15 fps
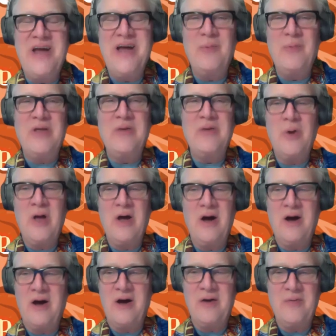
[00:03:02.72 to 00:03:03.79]

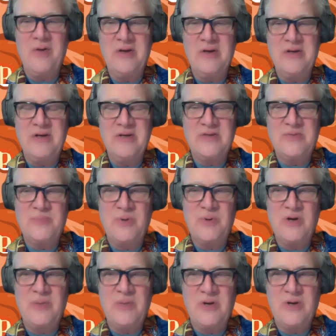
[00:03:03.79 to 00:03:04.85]
it's
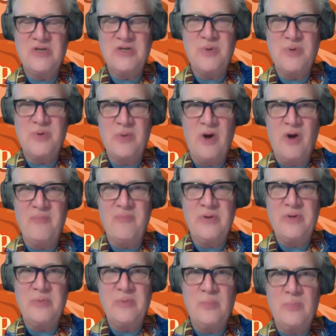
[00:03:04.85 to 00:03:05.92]
pretty rough, but
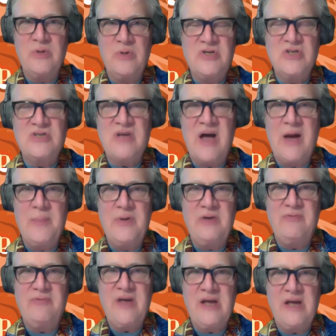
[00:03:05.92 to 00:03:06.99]
it's just comedy
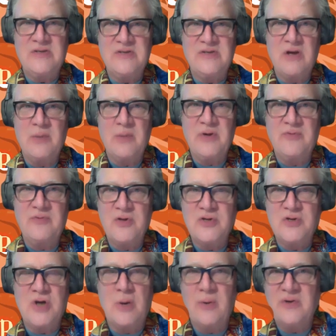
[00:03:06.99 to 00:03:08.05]
fans that come in for the
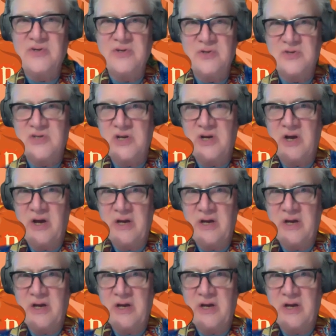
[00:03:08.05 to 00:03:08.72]
show on Tuesday night.